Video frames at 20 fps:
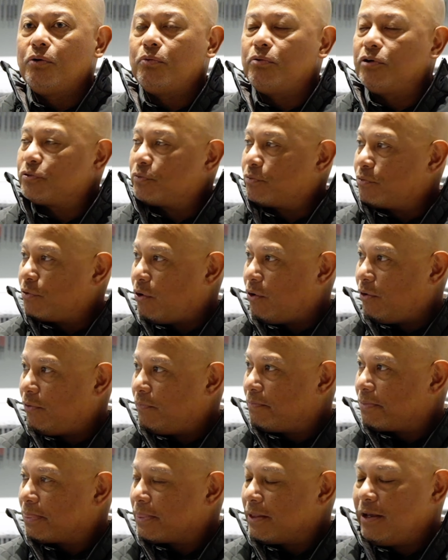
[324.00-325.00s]
was roll
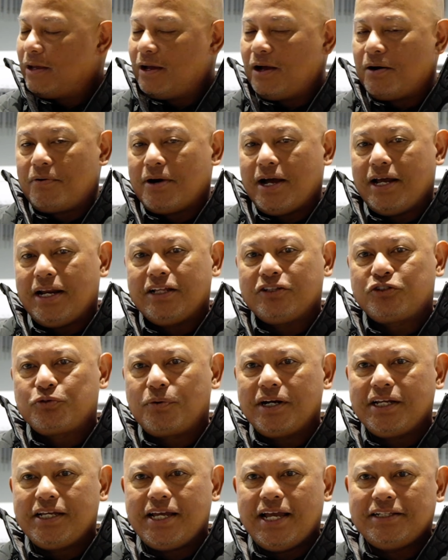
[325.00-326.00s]
yeah right in
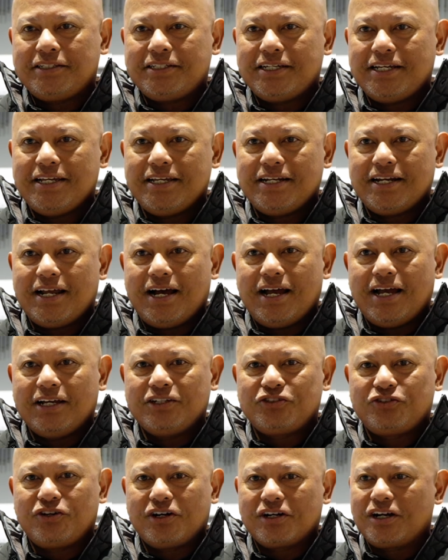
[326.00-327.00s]
2018 i
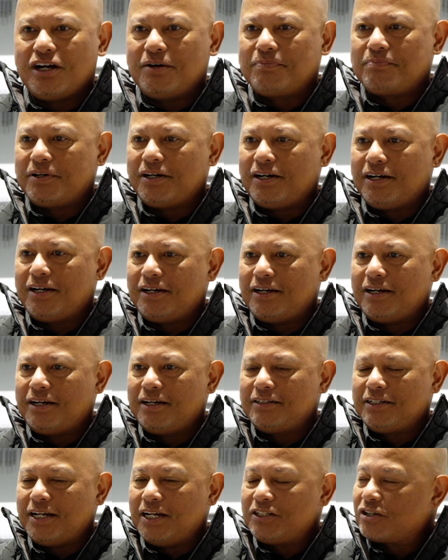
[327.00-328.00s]
struck up a,
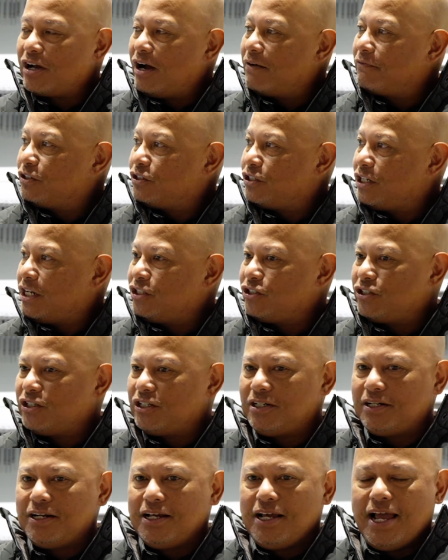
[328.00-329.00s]
a nice
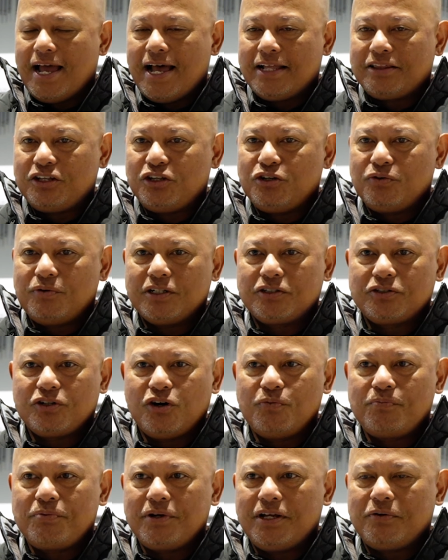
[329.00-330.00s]
conversation at the us
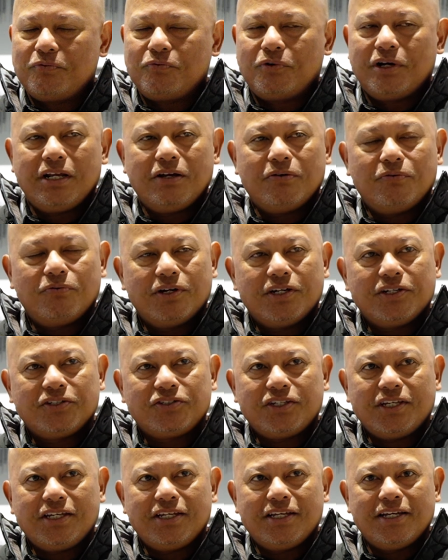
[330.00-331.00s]
open when it
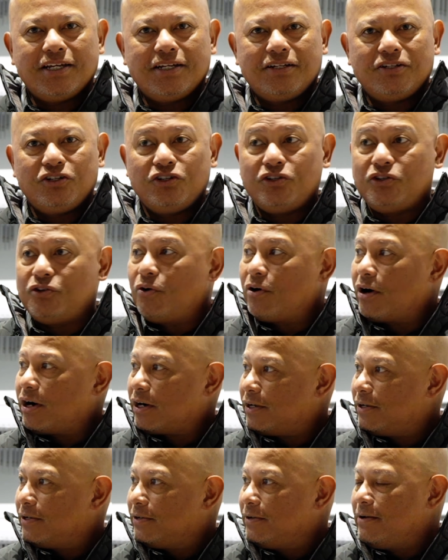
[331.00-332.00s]
was in new
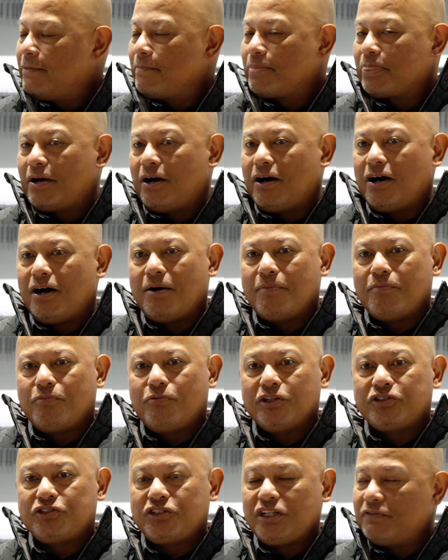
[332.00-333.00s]
york mm-hmm. um,
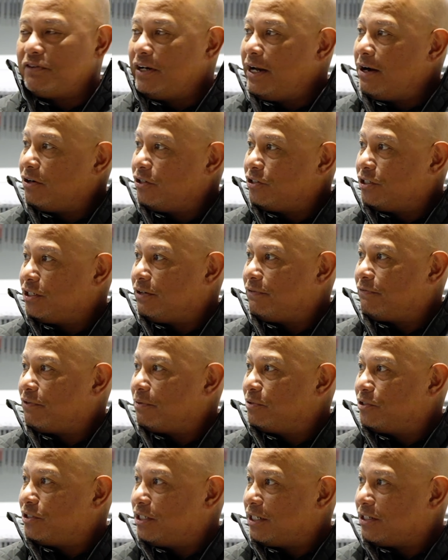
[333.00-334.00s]
with stephen harrison
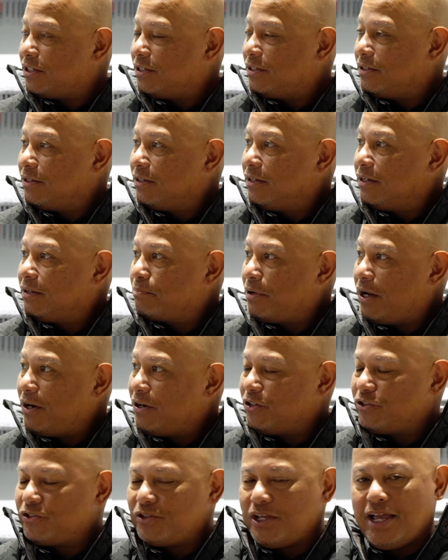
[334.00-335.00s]
from SIK yeah.
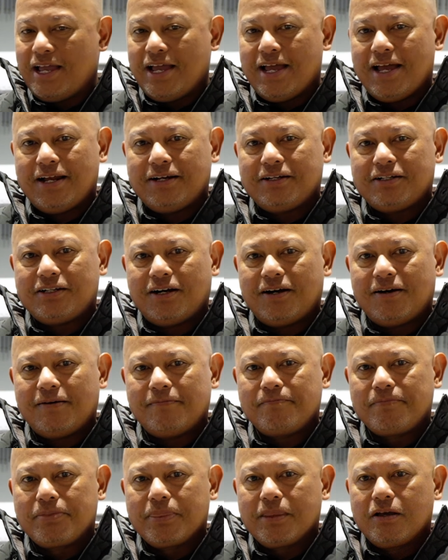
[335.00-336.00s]
putters and
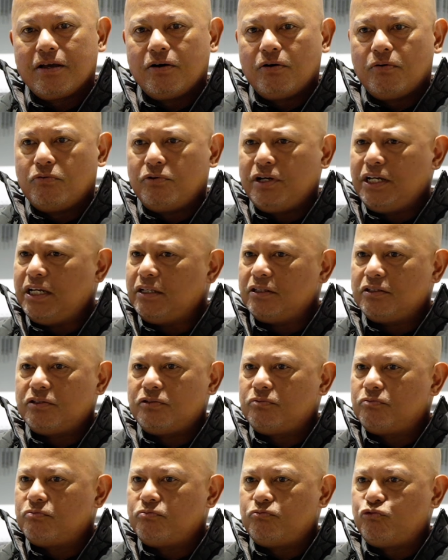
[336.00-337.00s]
um, we
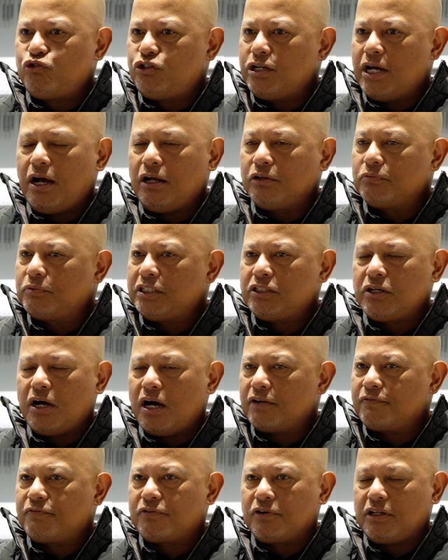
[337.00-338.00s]
gelled we
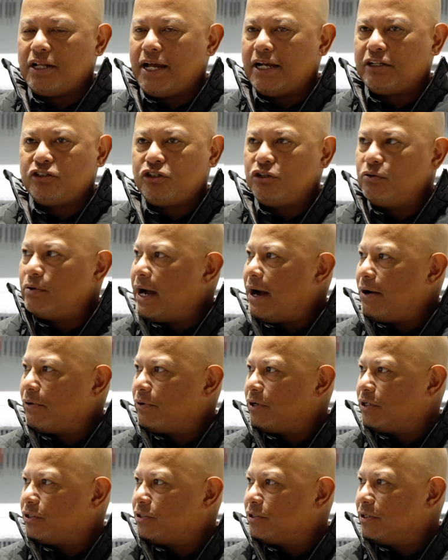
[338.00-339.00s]
talked for like two
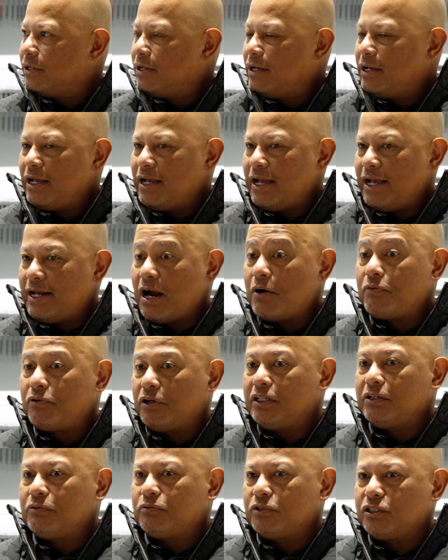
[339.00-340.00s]
hours and I
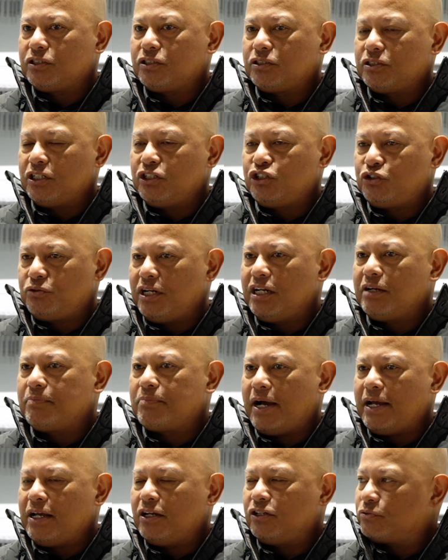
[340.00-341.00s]
really was intrigued
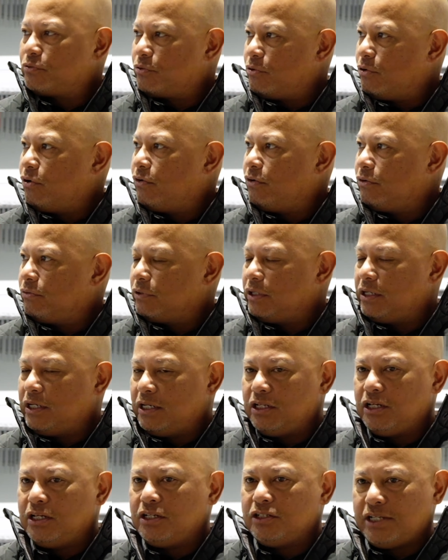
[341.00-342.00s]
by his role
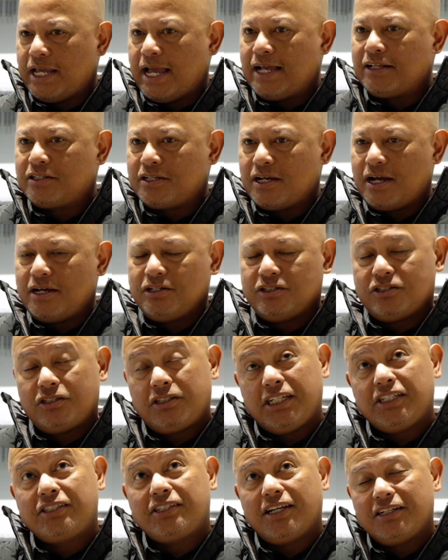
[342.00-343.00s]
in his anti his
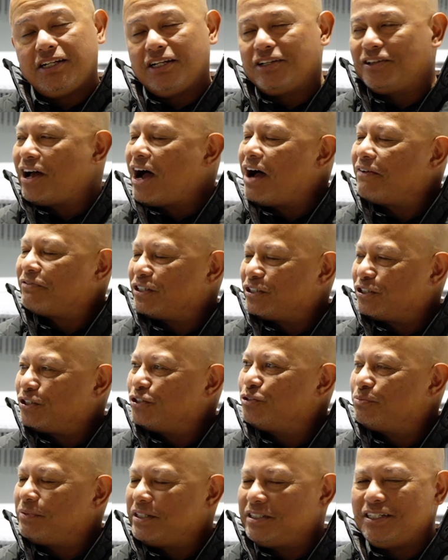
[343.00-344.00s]
descending loft,
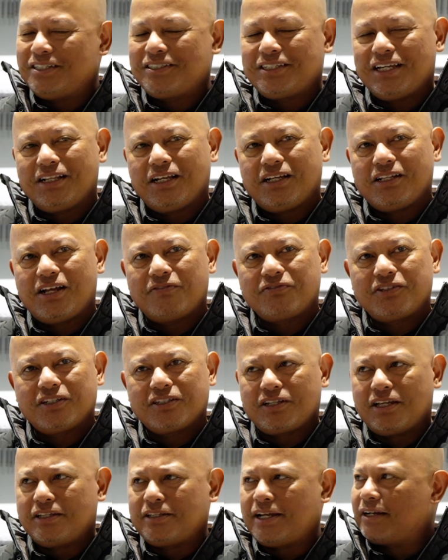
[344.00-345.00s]
excuse me, descending yeah. loft
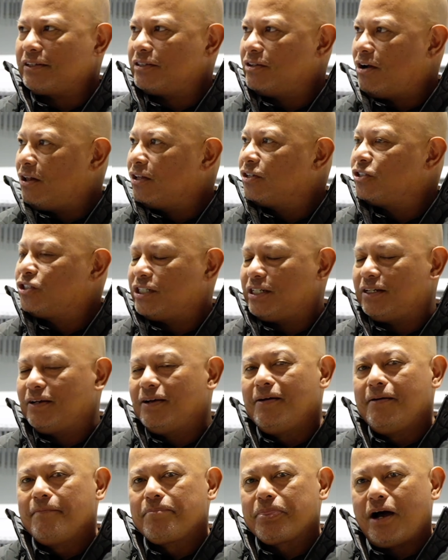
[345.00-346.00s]
technology yeah.
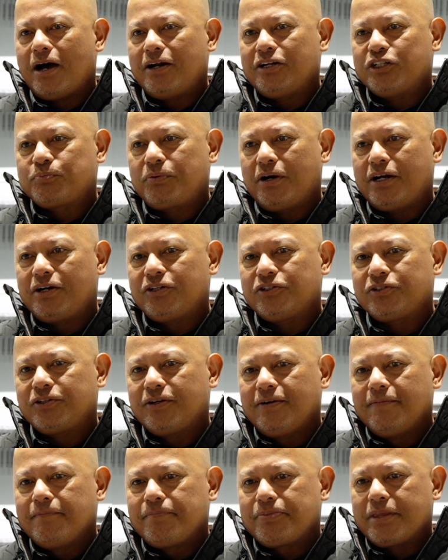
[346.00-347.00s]
on his putters.
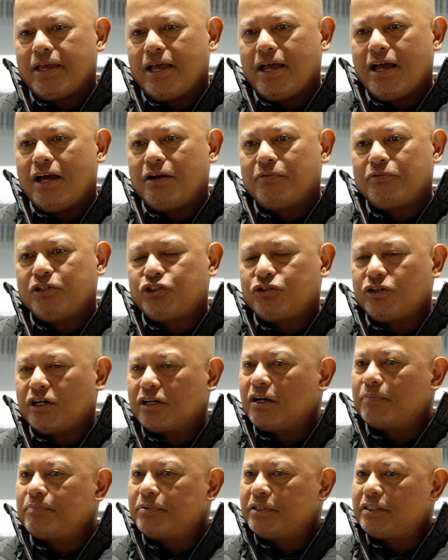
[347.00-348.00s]
And we
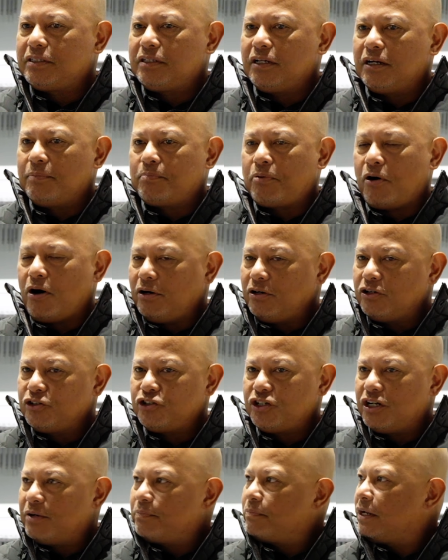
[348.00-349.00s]
struck up a, a,
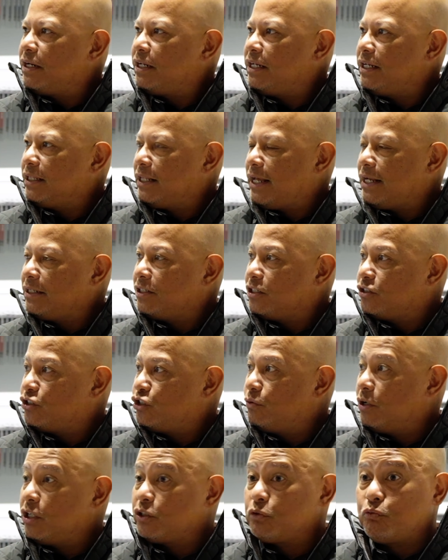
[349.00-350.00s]
partnership, and he lent it
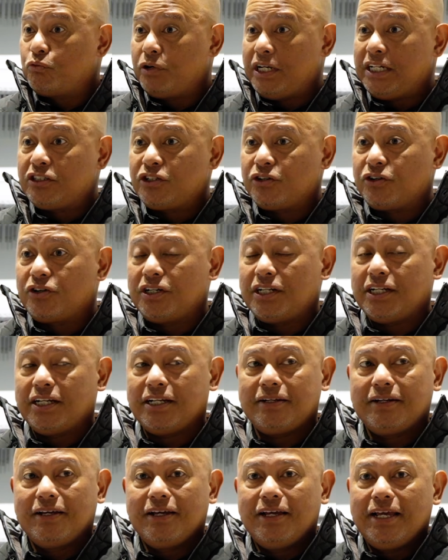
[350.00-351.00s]
to us. We turned
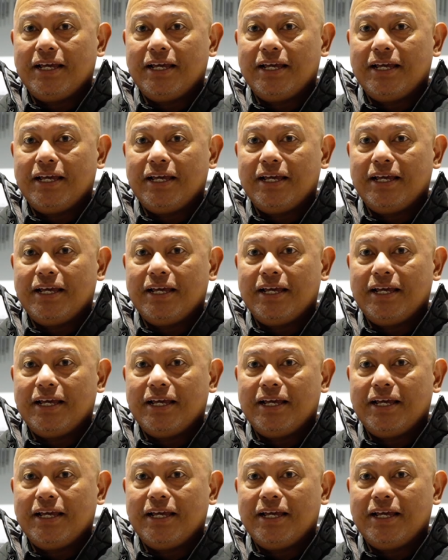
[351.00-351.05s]
it